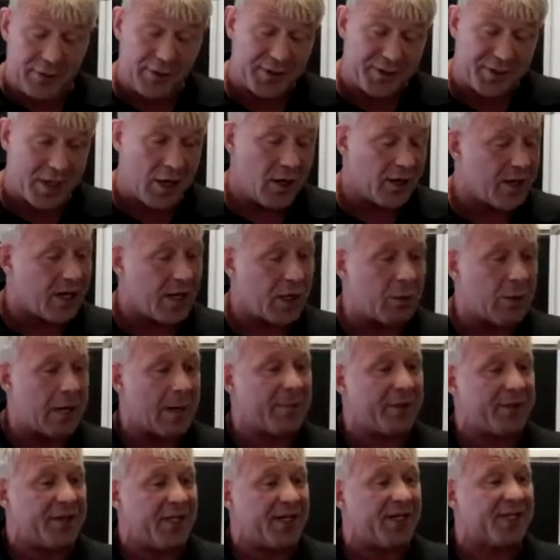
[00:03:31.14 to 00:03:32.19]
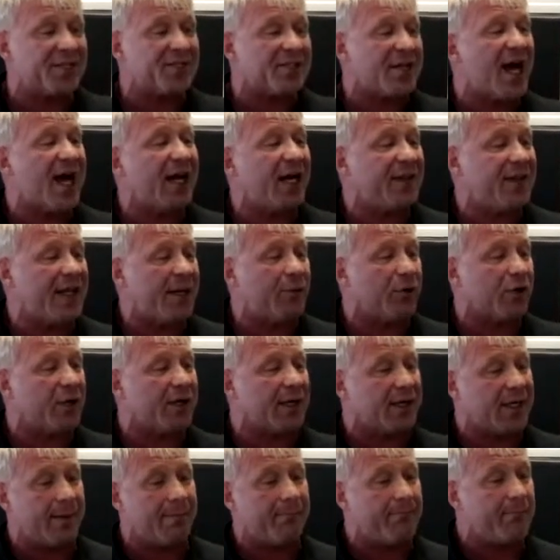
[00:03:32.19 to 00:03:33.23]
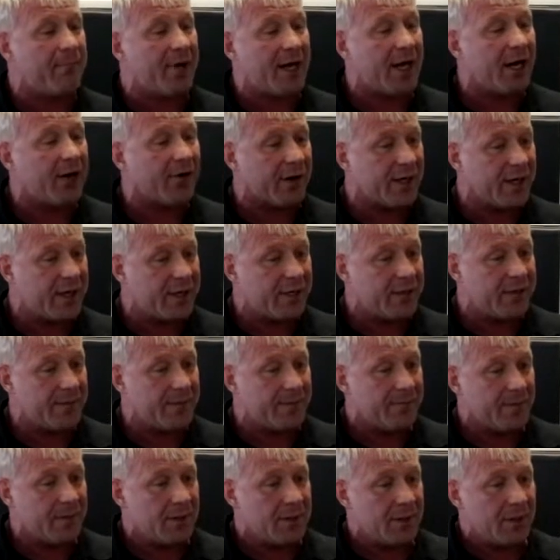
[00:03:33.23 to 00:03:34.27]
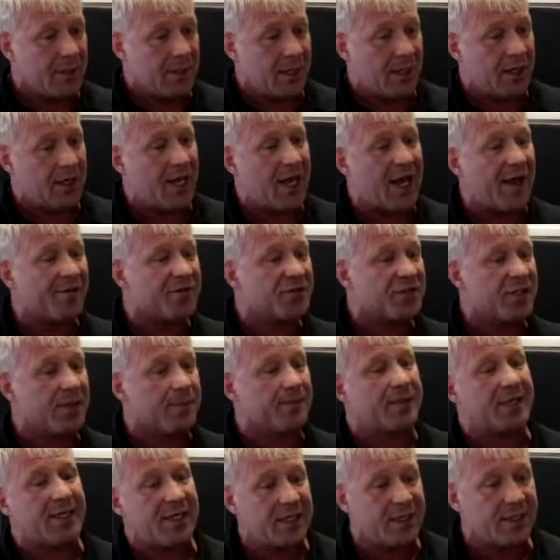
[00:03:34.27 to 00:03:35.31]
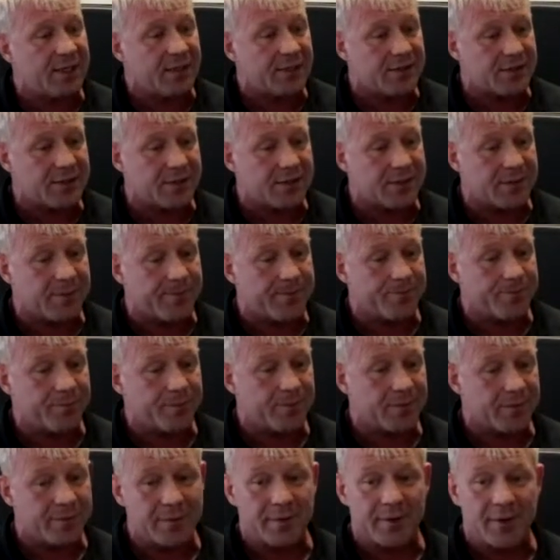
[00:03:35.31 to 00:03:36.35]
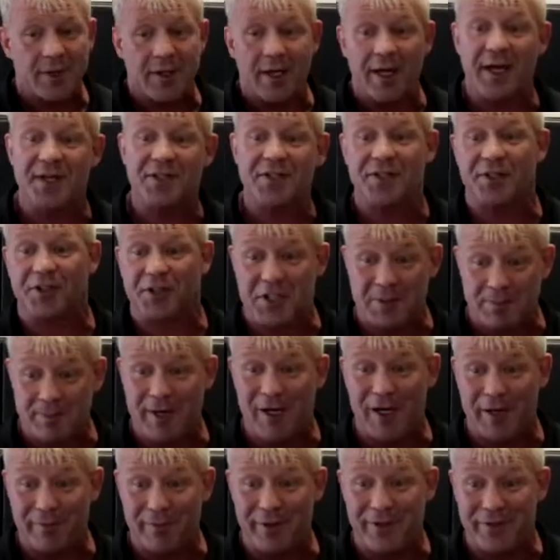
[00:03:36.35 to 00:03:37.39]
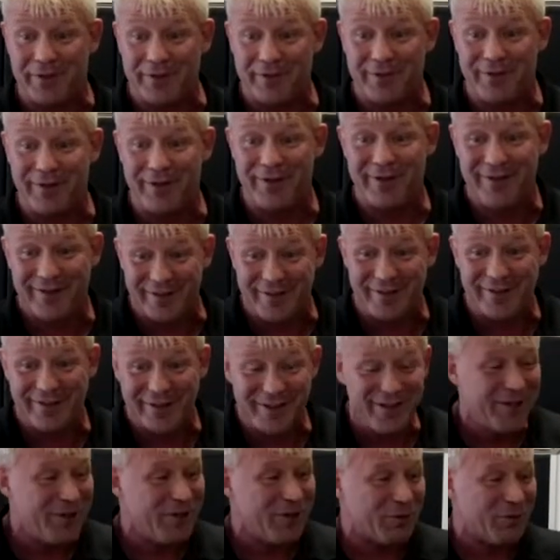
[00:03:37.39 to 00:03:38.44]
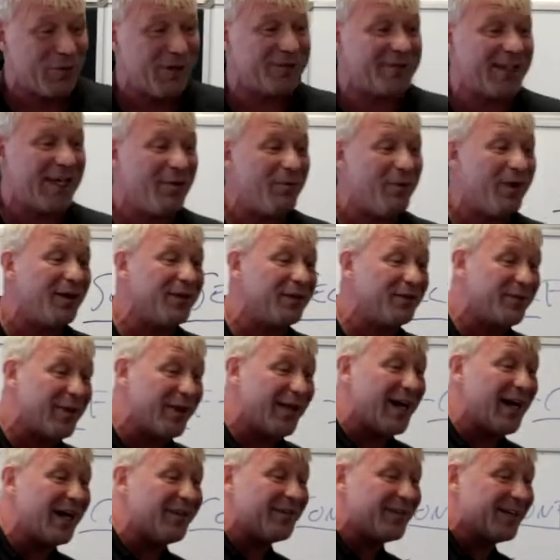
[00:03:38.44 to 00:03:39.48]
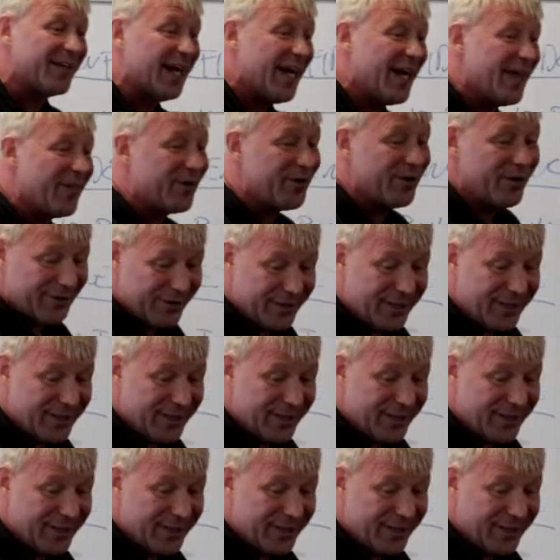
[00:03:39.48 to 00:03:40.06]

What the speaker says: going to sound kind of weird, but they decided they were going to get married and have some kids as an experiment. What they want, they got together,